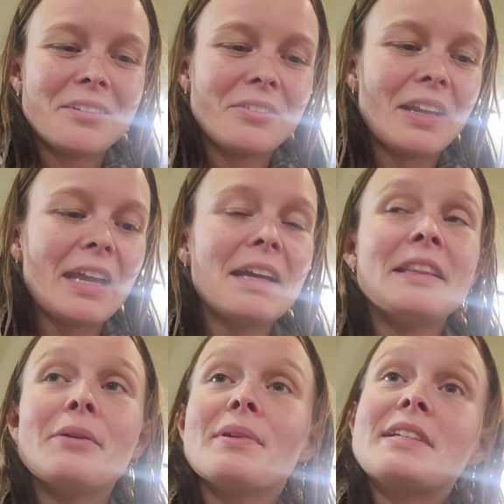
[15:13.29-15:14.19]
Okay,
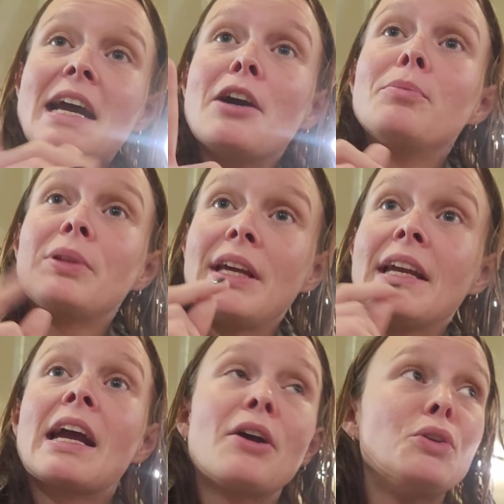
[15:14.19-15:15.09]
and they were
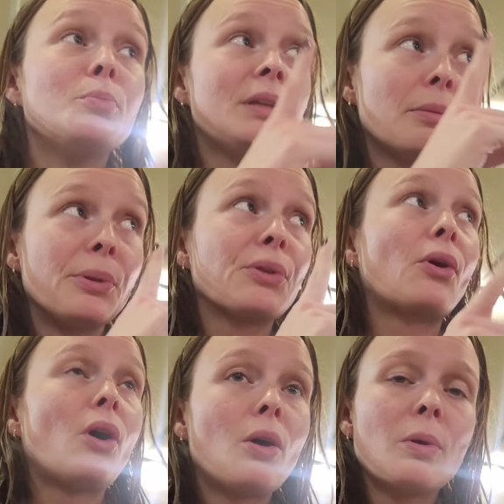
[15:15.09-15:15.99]
downplaying how you'd be able to
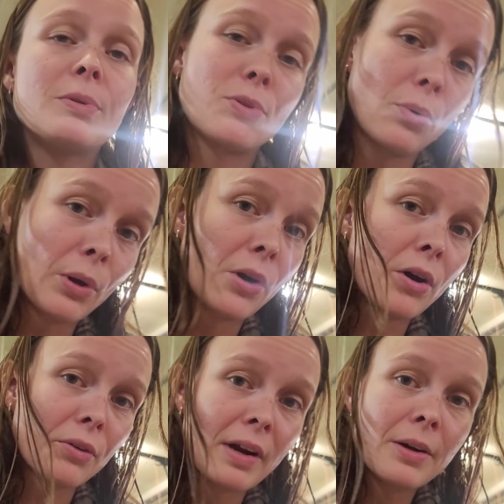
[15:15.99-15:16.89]
call what was going
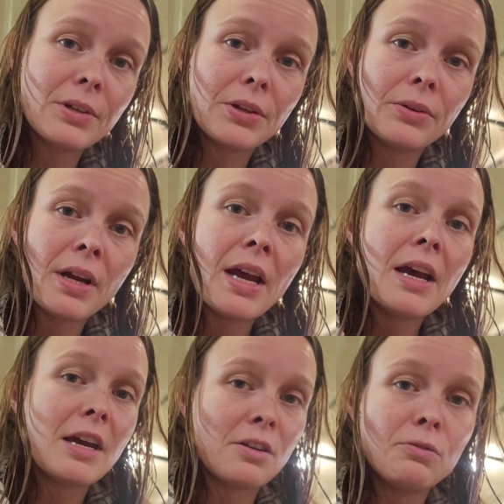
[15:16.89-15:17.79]
on around you
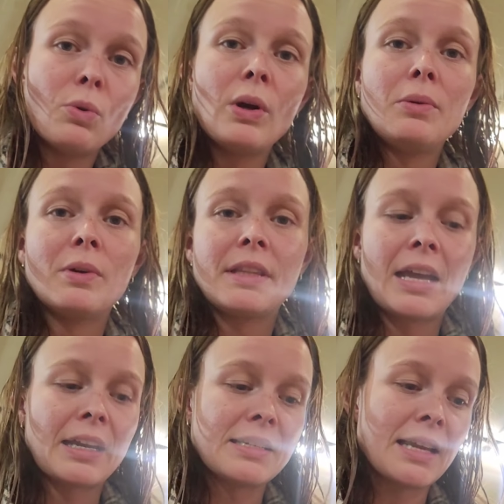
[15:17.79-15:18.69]
and avoid what they
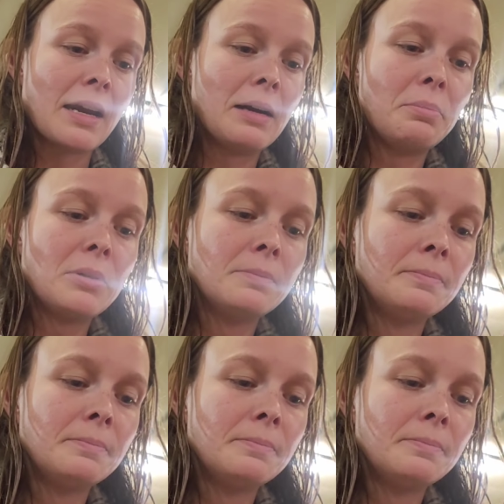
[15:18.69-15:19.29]
had set up